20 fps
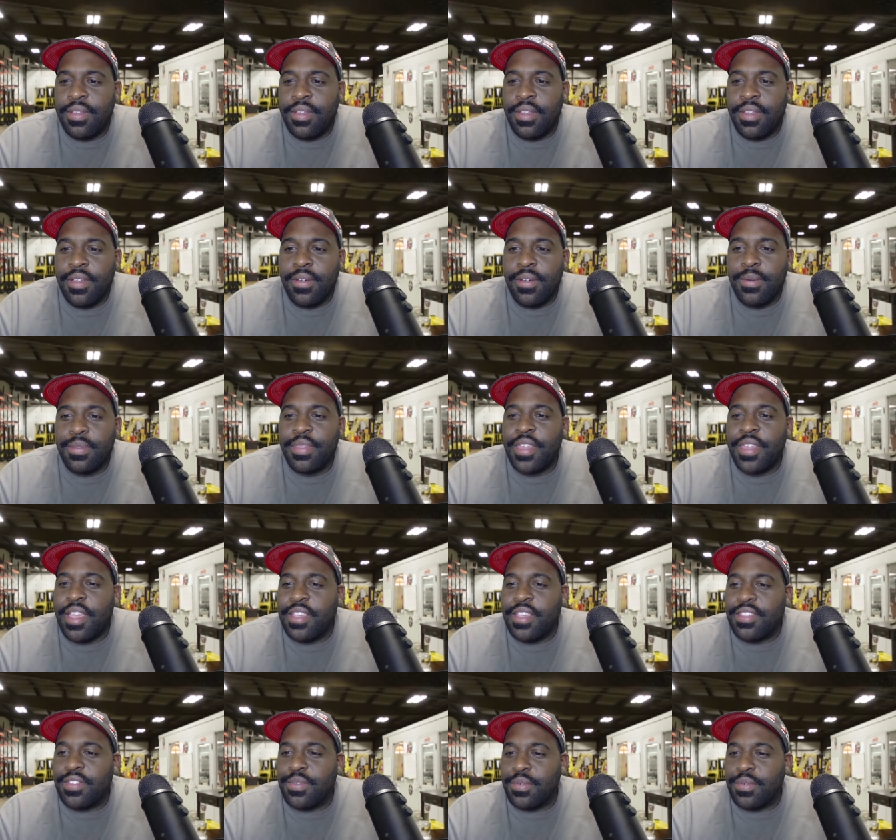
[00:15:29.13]
Well,
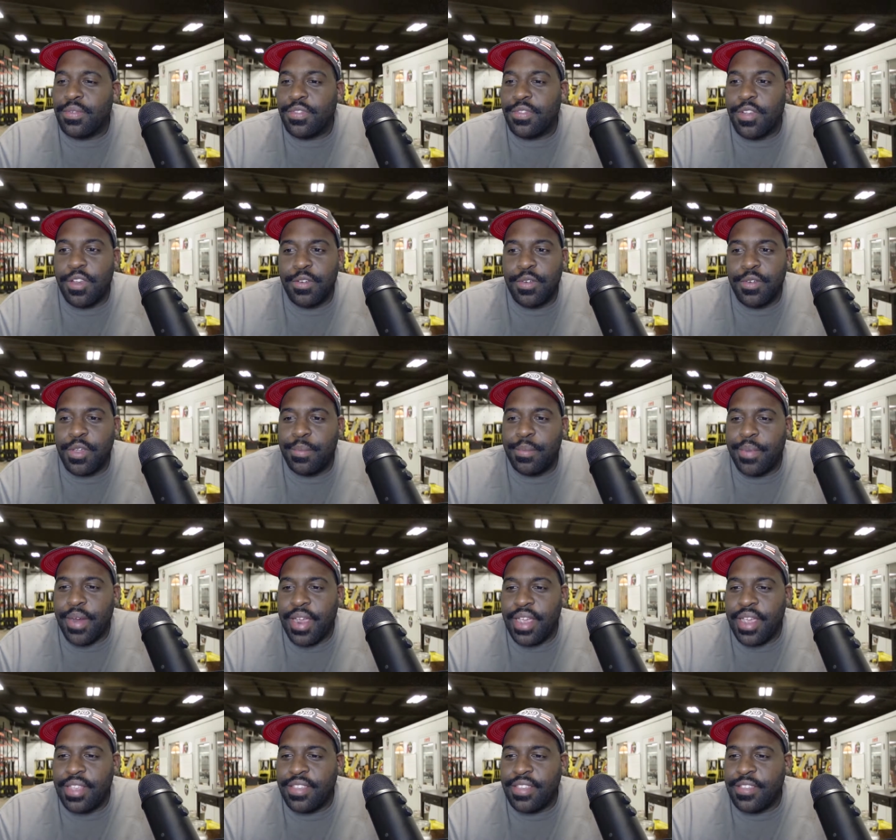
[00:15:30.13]
thanks, Tool Truck
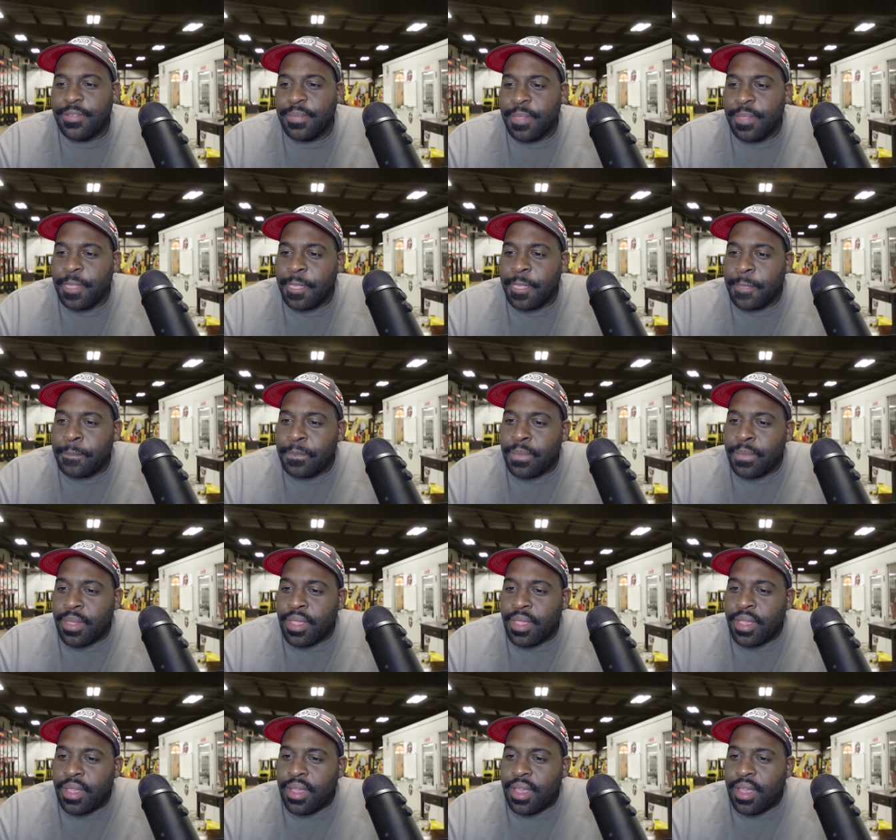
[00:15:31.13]
Rebrands.
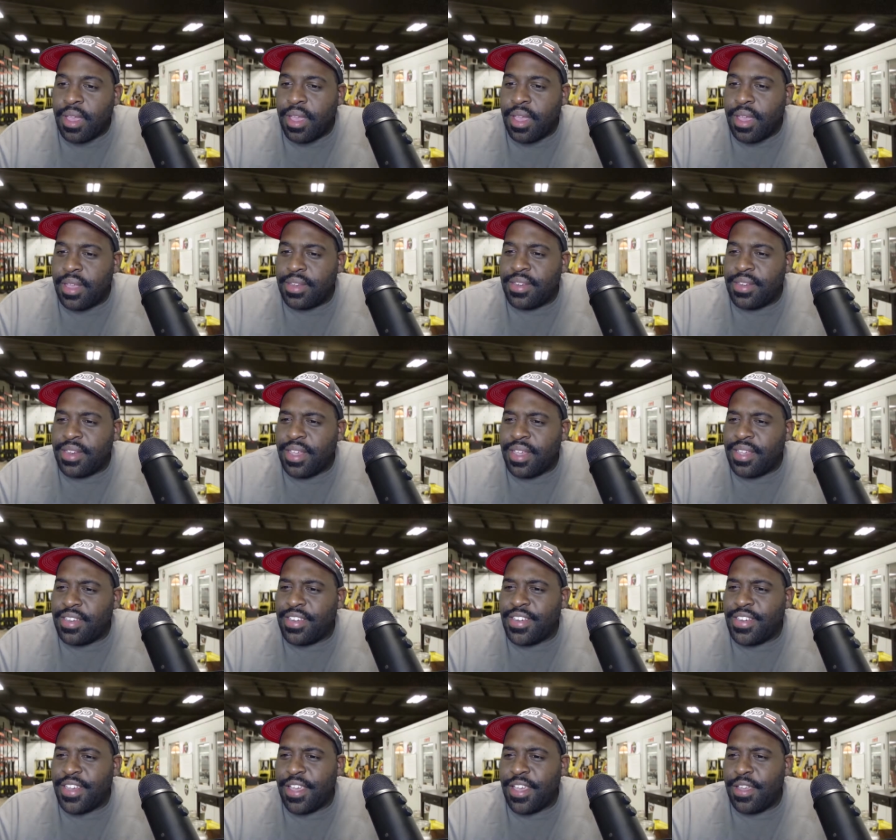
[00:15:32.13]
Jay's
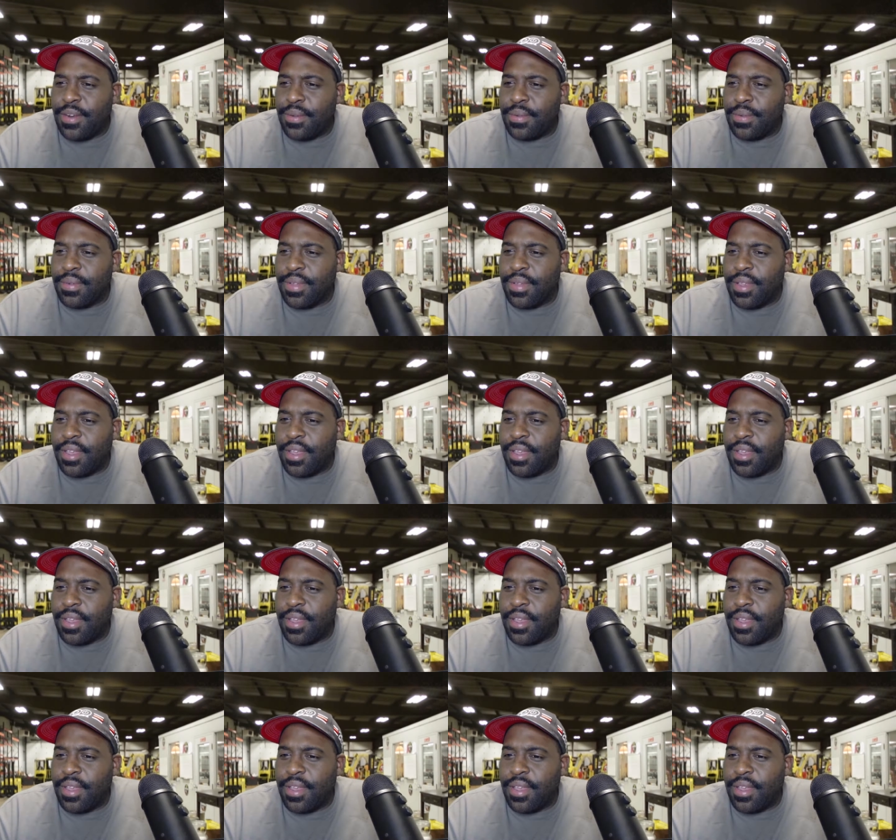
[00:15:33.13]
channel.